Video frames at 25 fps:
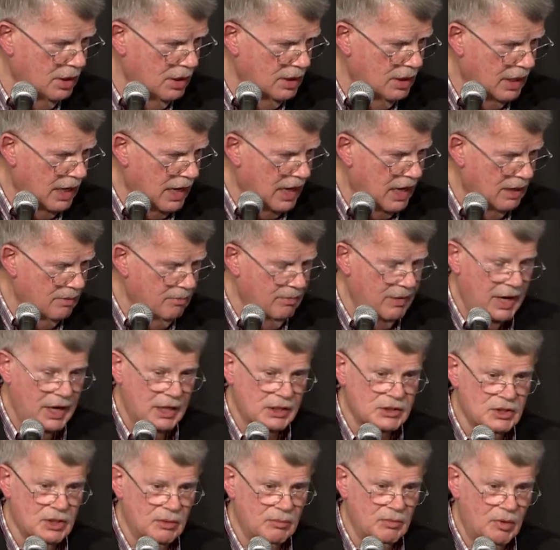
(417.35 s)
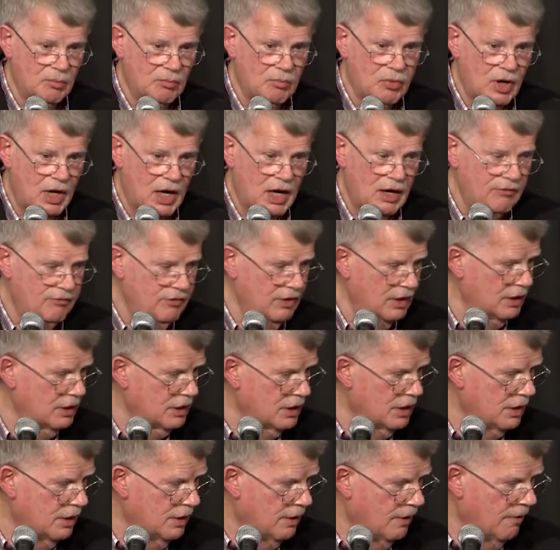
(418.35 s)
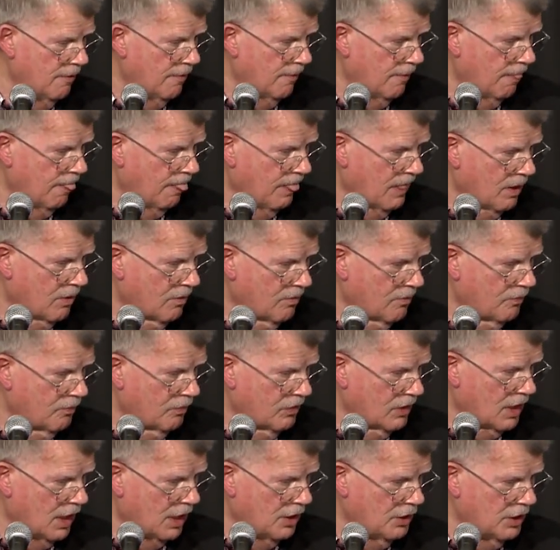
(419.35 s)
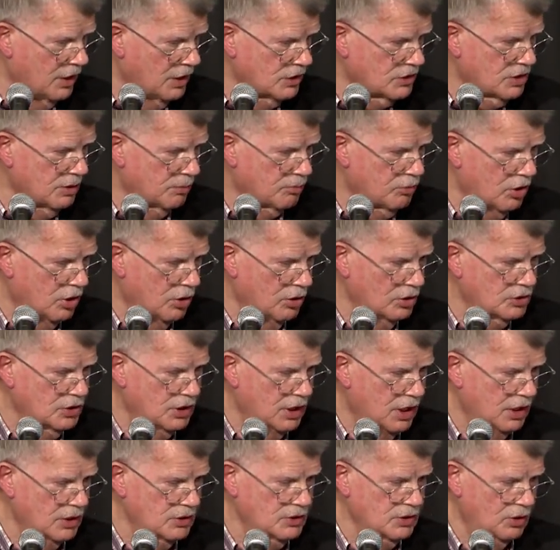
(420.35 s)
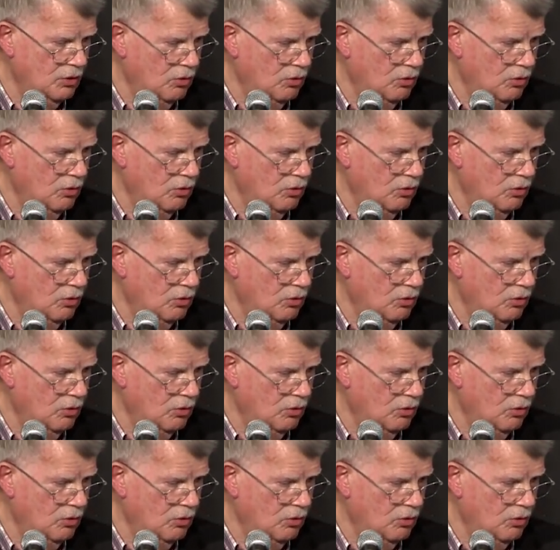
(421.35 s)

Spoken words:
not maximum profit, then this approach doesn't